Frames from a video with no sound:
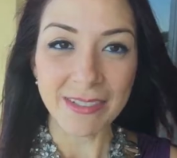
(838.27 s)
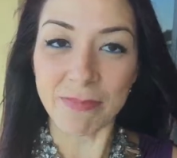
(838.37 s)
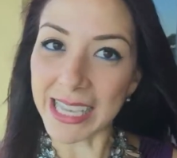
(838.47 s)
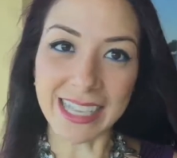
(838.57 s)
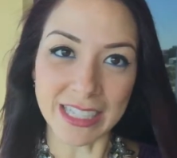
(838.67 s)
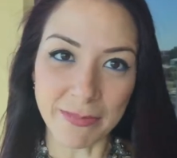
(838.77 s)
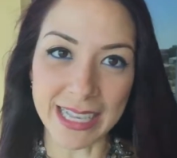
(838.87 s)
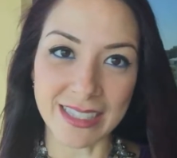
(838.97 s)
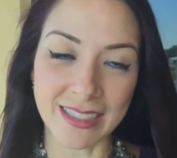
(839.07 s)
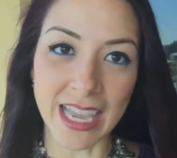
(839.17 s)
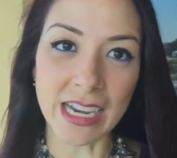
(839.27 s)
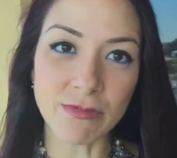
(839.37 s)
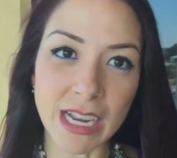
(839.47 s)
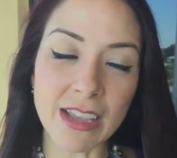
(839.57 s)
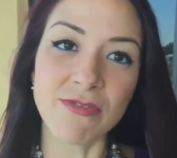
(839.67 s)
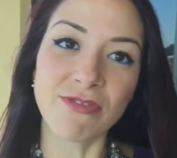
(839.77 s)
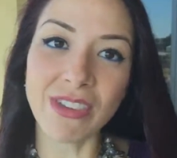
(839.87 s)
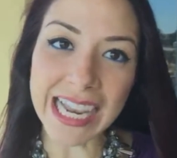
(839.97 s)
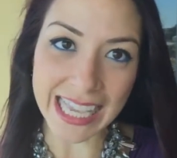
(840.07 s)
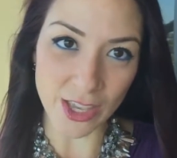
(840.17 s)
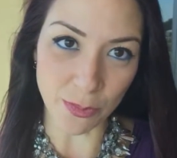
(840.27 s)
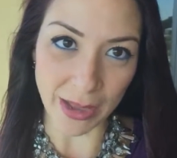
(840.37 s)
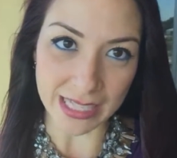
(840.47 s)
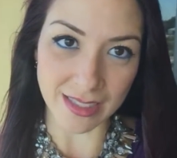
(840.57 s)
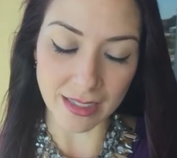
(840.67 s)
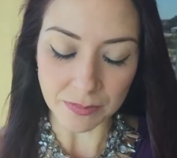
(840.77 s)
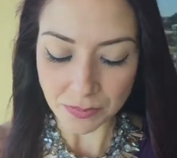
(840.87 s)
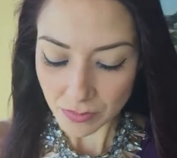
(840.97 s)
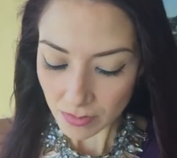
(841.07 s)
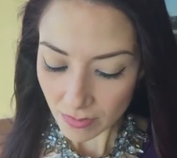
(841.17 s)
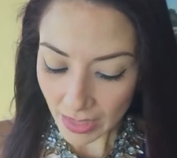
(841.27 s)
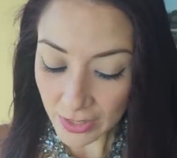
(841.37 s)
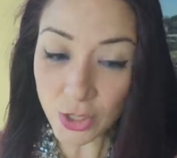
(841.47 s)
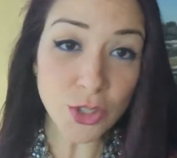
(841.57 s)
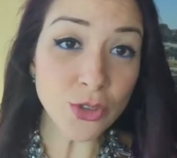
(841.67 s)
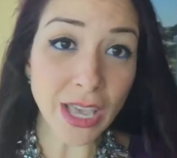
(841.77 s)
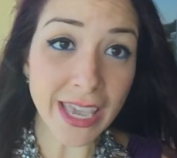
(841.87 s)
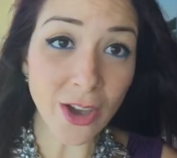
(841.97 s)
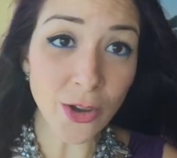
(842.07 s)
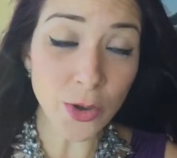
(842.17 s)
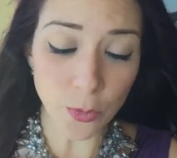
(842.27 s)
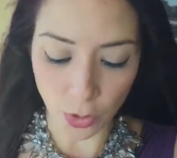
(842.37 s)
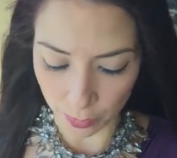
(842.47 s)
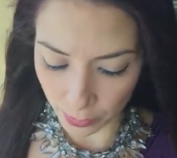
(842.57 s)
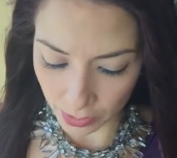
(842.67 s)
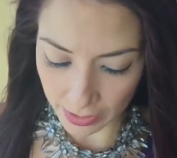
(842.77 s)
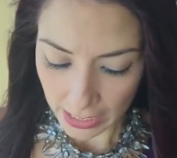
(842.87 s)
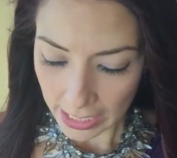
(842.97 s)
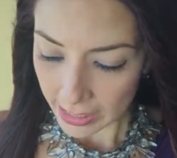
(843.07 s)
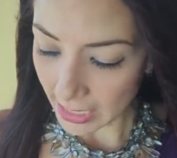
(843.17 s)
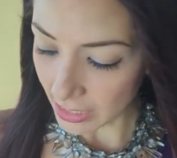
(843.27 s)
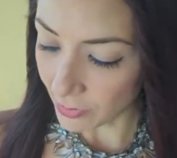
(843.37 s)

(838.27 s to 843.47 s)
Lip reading: making the best and really feeling your best. So today on your workbook, that